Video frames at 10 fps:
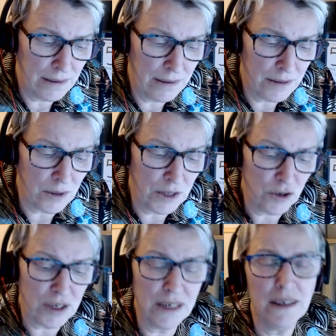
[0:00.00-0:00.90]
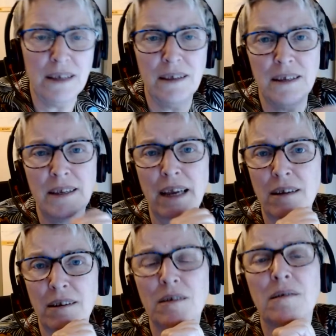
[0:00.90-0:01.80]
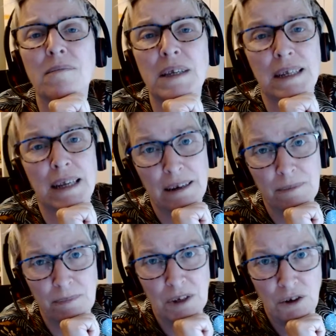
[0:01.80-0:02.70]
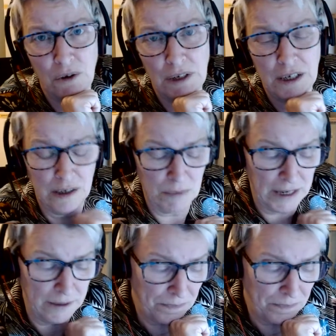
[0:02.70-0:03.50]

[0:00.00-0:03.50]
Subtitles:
So interestingly, the second mistake that a lot of leaders make